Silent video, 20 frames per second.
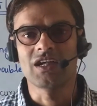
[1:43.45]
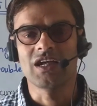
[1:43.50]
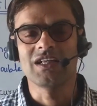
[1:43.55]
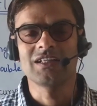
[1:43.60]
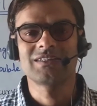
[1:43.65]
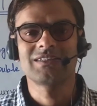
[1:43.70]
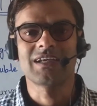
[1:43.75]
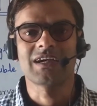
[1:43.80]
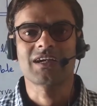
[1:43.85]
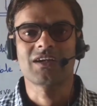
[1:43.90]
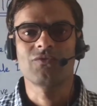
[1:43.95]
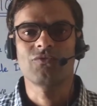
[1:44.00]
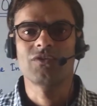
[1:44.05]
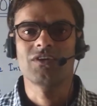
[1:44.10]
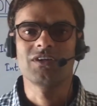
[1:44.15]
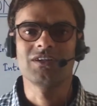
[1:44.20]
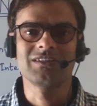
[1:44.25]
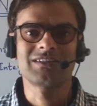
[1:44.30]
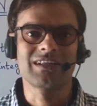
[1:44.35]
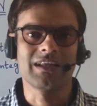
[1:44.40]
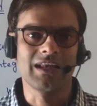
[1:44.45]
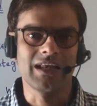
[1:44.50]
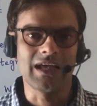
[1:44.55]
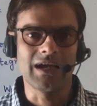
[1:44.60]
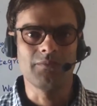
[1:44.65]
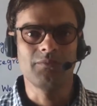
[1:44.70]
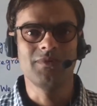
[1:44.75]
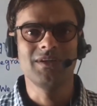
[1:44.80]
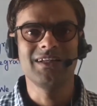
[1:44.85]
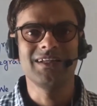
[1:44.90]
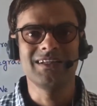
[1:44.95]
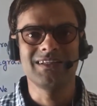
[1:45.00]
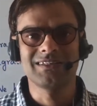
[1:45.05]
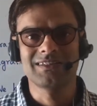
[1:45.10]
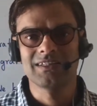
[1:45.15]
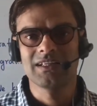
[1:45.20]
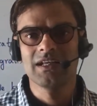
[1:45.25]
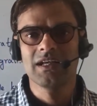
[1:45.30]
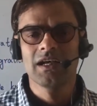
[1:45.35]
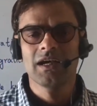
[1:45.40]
and second one is Leibniz.